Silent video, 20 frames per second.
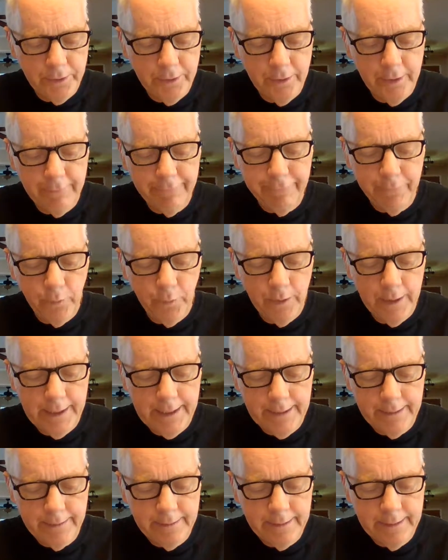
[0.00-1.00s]
34
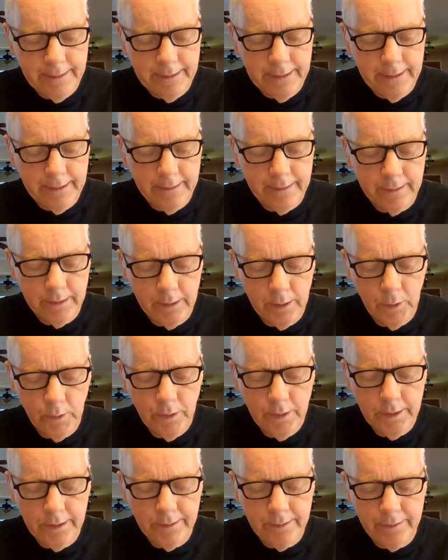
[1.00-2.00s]
18. The
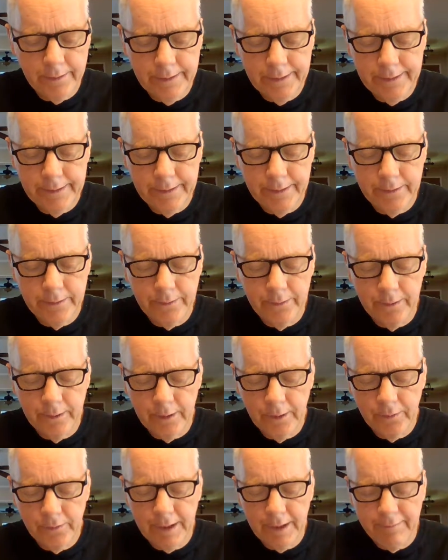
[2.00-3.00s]
Lord is near to
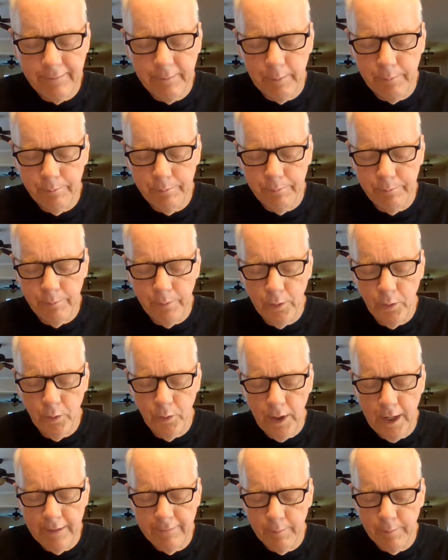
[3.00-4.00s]
those have a,
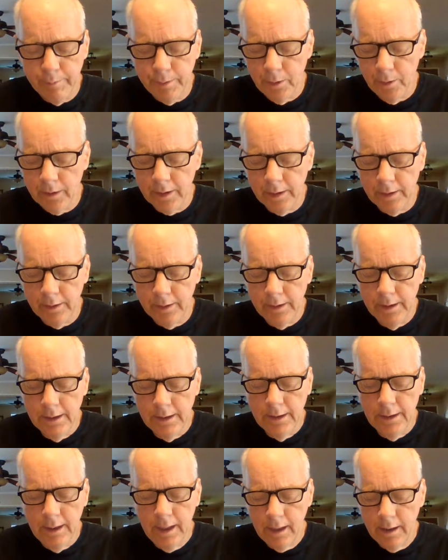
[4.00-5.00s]
who have a broken
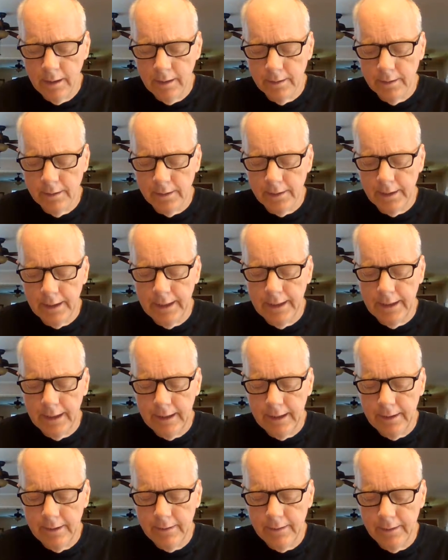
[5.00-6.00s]
heart and, a,
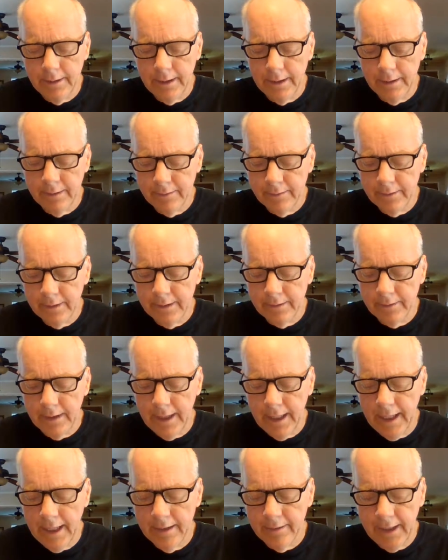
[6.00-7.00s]
and such
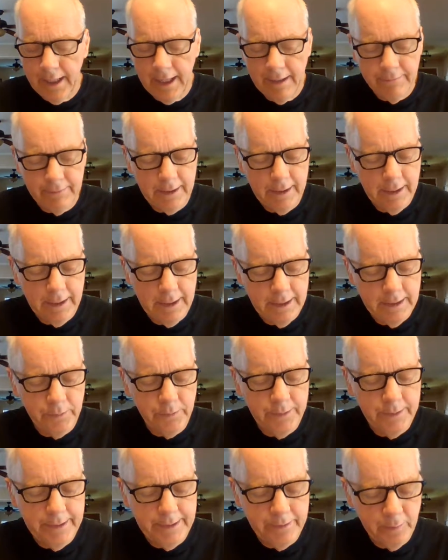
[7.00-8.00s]
as have a
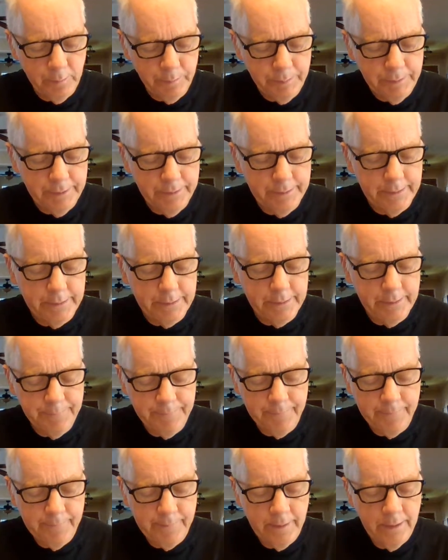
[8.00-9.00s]
contrite spirit.
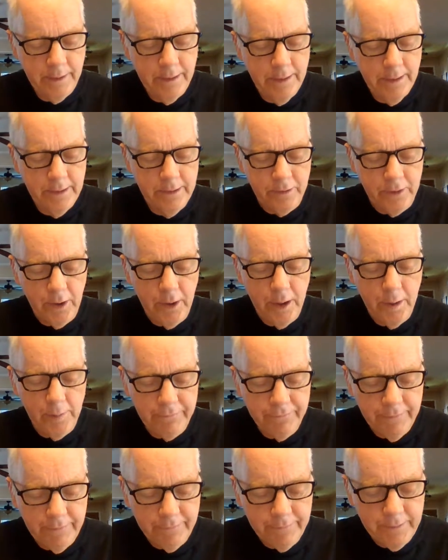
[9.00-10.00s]

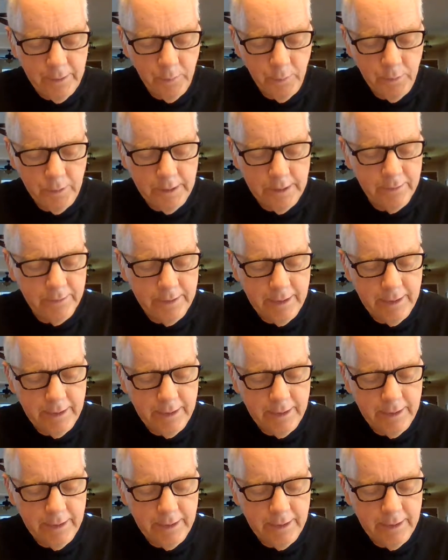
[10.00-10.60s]
Psalms 51